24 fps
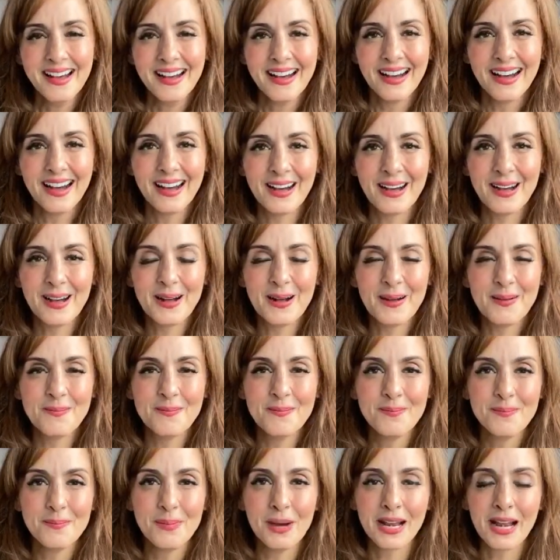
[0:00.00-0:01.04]

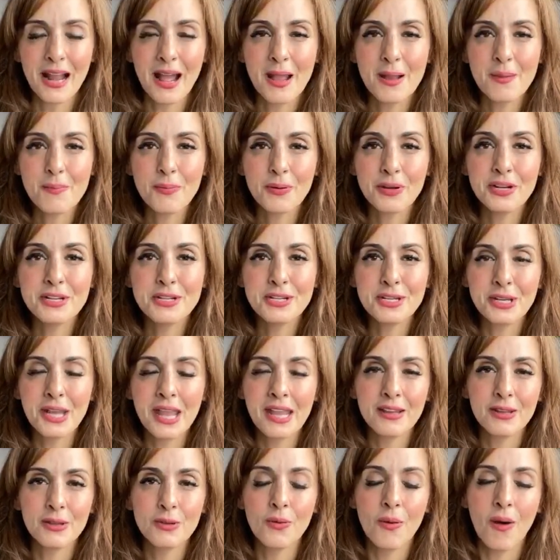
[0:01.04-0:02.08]
but I
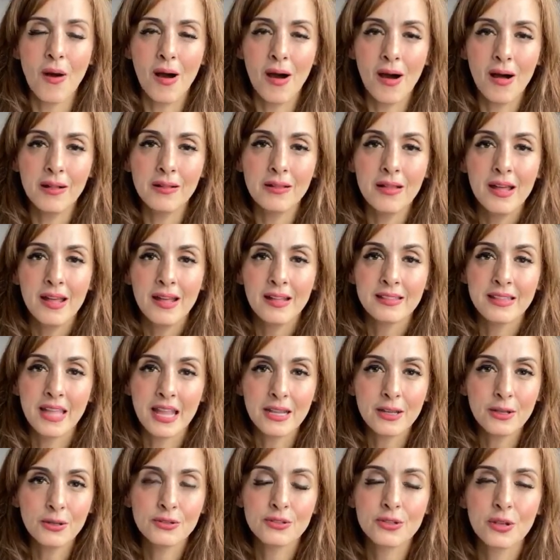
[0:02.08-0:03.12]
appreciate you all.
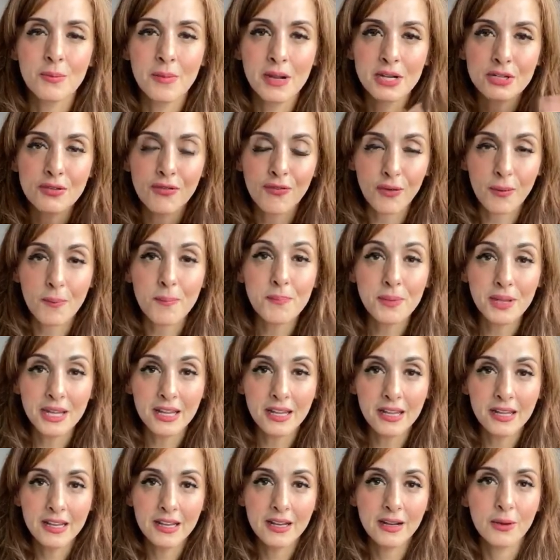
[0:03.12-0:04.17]
Thank you so much for
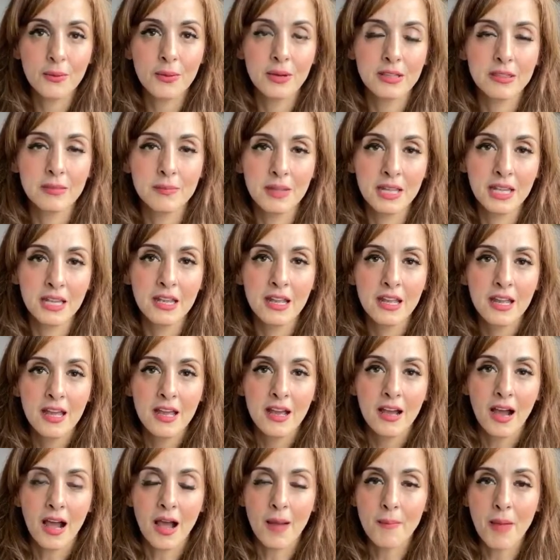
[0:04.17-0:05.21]
being here with me.
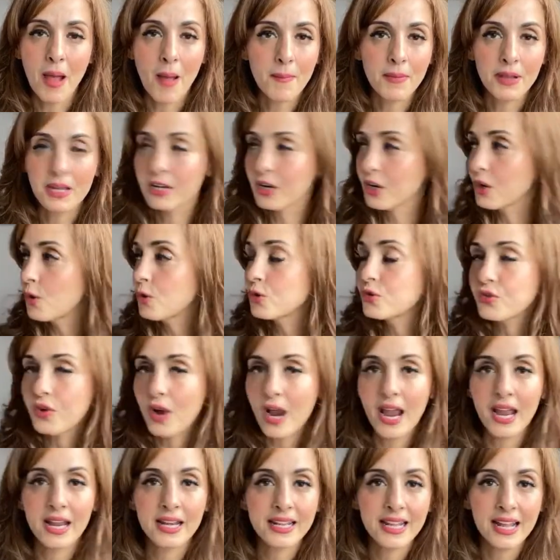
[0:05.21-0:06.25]
I'm going to go
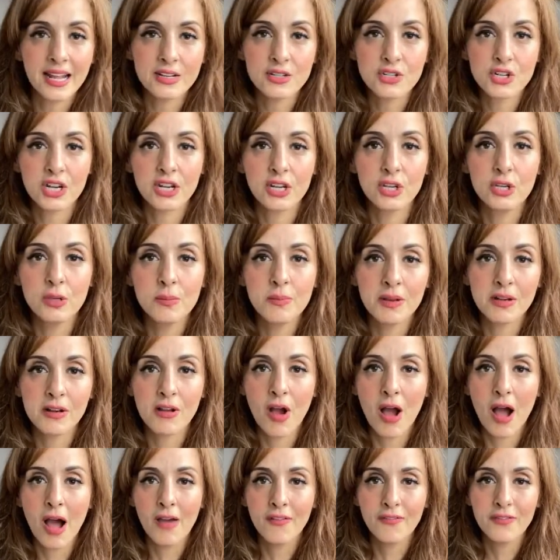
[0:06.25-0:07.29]
try and catch a Cuban
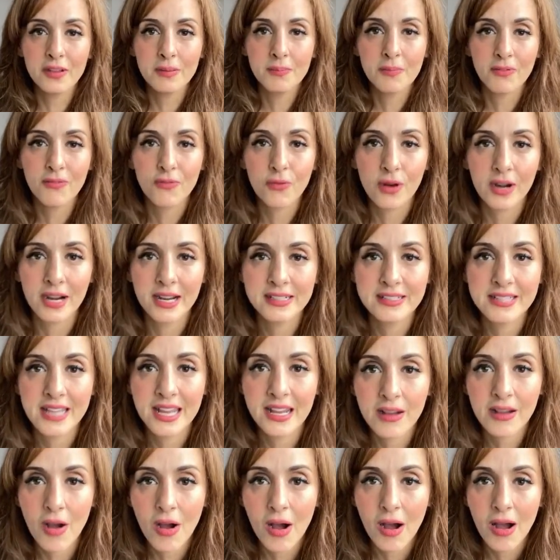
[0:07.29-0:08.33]
coffee before I
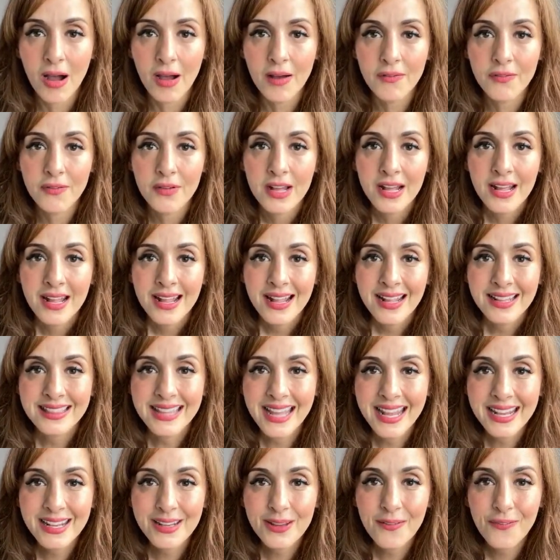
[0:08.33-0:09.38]
take off.
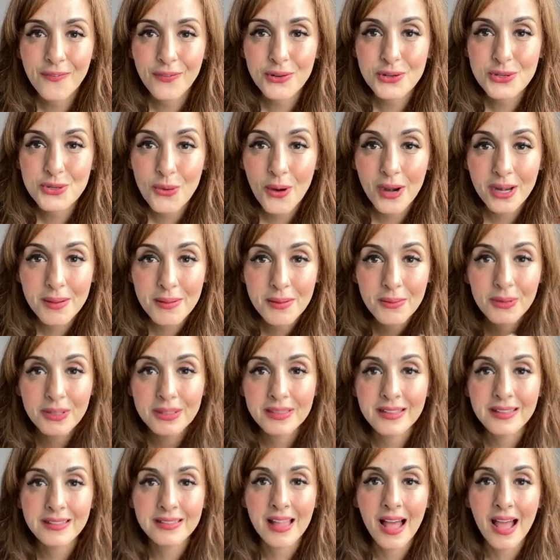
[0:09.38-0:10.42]
Thank you for joining me with
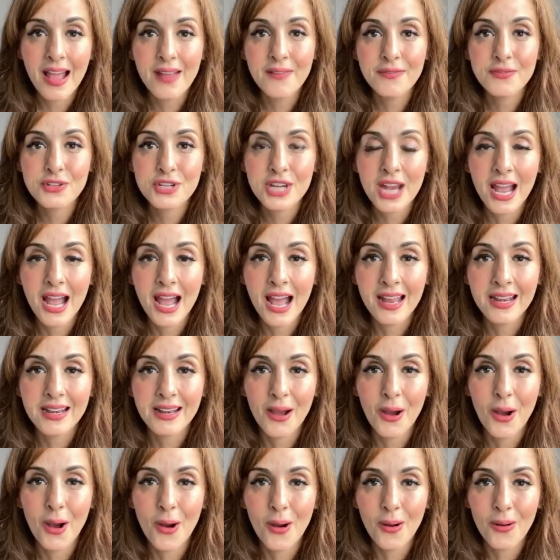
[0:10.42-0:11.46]
the live chat.
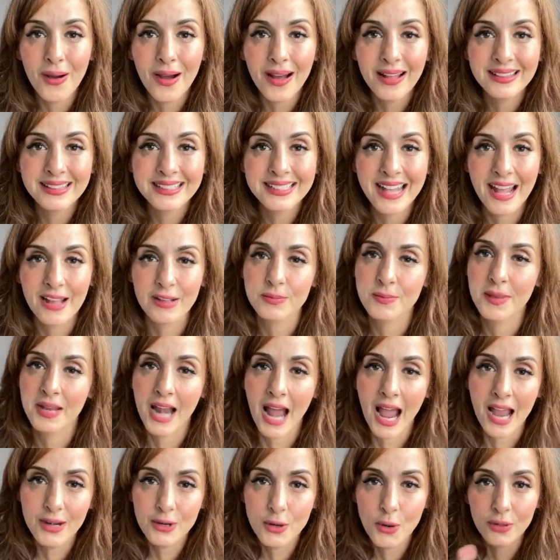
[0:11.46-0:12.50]
Oh, Yasmin,
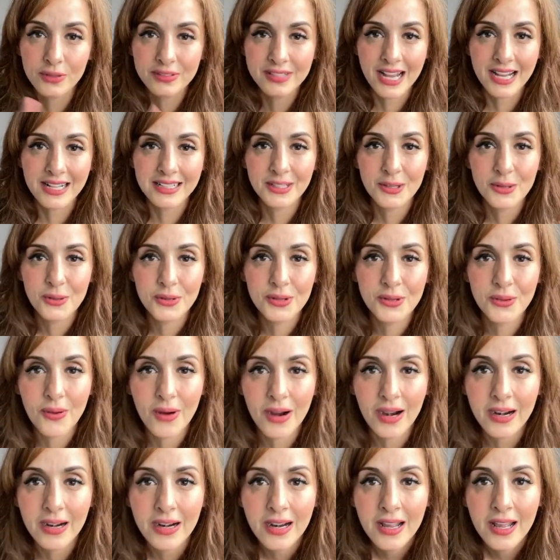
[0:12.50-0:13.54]
I know exactly who you
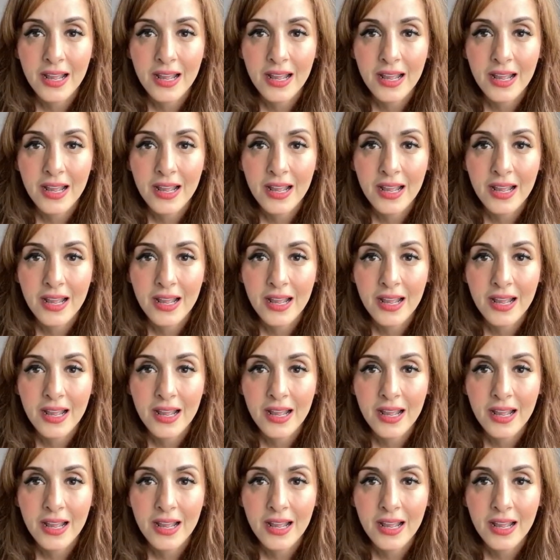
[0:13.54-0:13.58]
are.